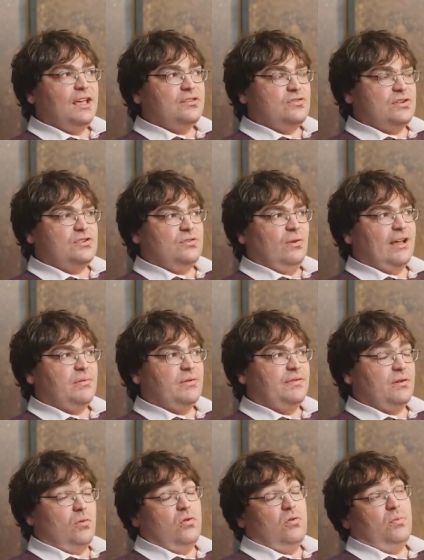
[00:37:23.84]
traditional Labour
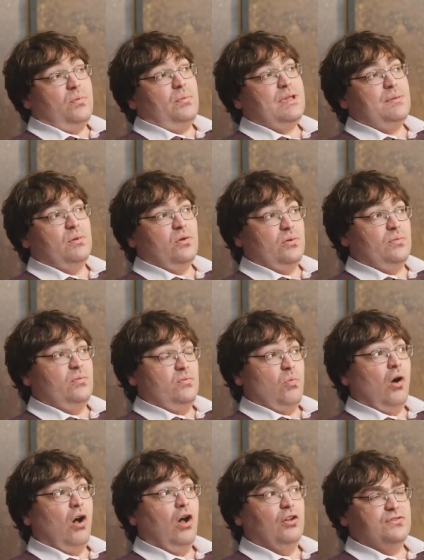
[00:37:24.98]
or people who
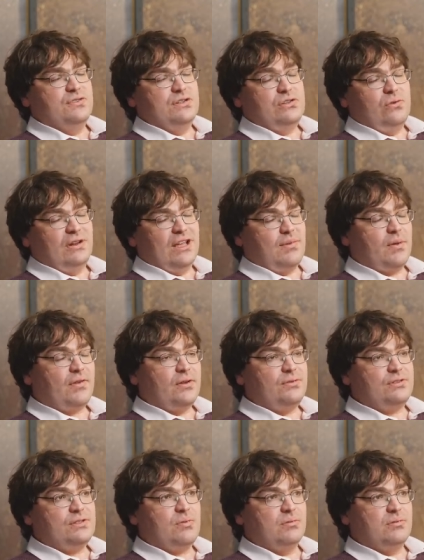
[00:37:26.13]
were traditional Labour
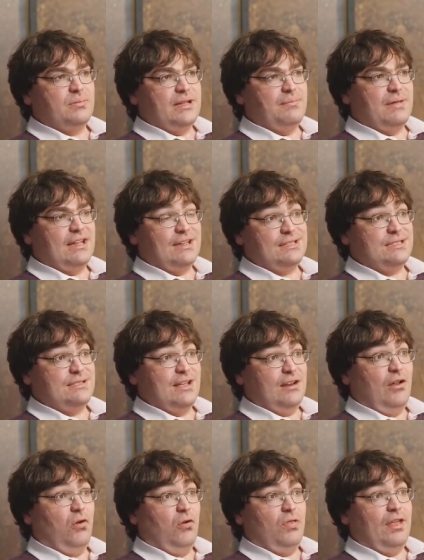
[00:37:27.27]
voters, probably in many cases they're
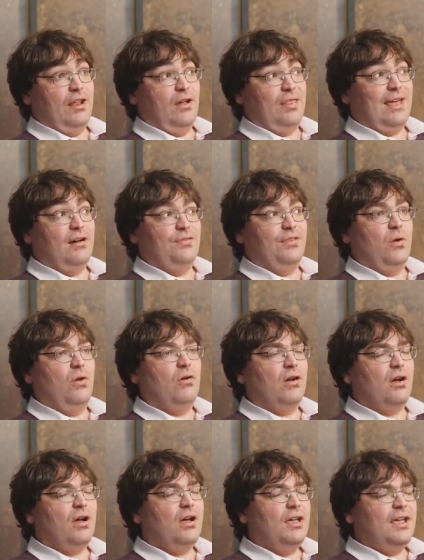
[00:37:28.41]
not. They are no
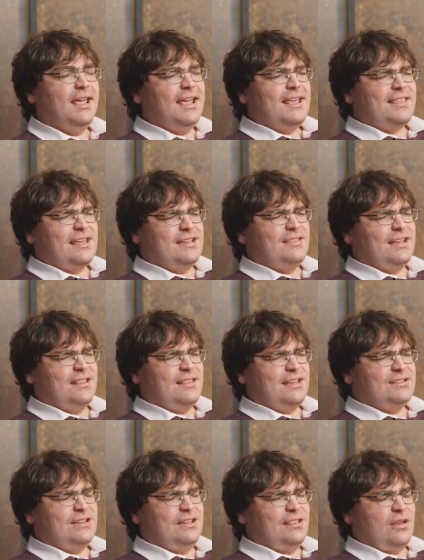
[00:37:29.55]
longer. They
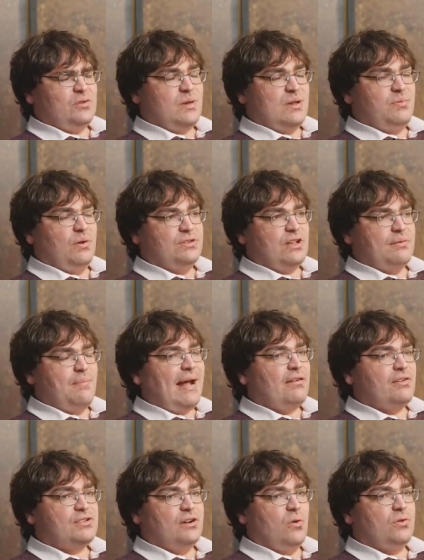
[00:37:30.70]
see those people as
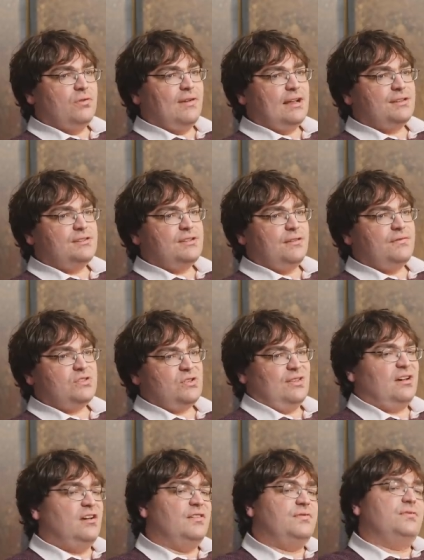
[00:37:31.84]
embarrassing older relatives, so they
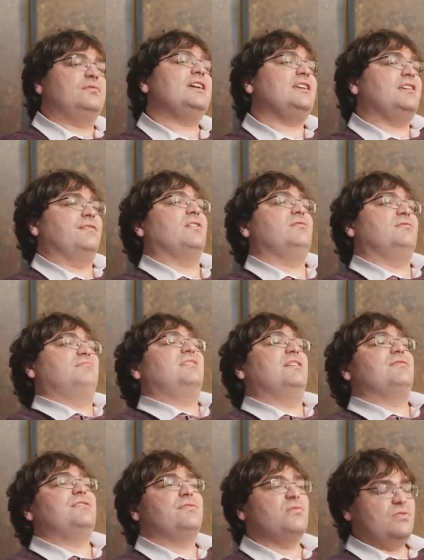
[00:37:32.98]
kind of, well, get your vote
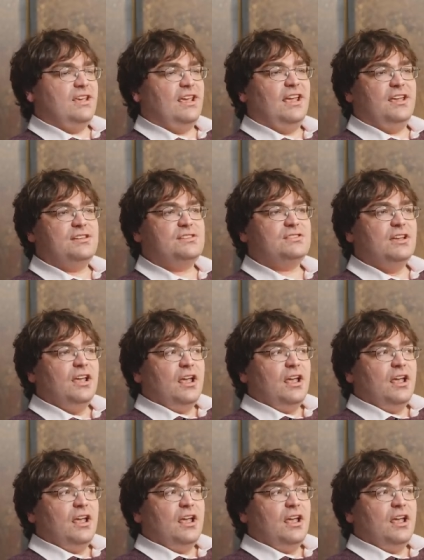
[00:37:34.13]
every 4 years,